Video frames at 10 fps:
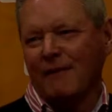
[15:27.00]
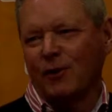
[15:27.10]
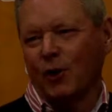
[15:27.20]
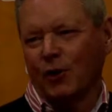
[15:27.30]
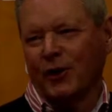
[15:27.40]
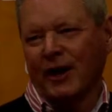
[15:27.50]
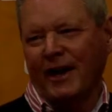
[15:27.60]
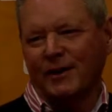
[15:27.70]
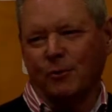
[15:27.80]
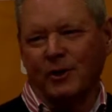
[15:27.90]
a look
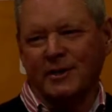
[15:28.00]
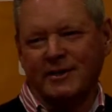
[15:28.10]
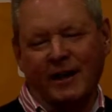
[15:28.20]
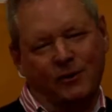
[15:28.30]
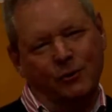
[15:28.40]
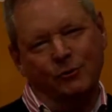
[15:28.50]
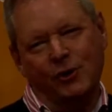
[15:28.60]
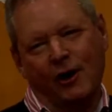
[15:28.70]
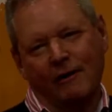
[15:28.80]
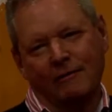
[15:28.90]
at what tactical
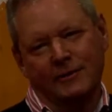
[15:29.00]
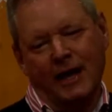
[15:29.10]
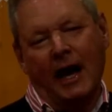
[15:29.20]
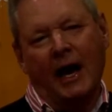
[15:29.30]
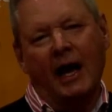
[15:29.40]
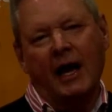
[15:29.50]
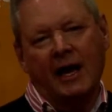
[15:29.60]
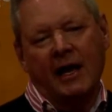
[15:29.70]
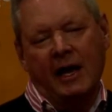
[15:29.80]
tiles are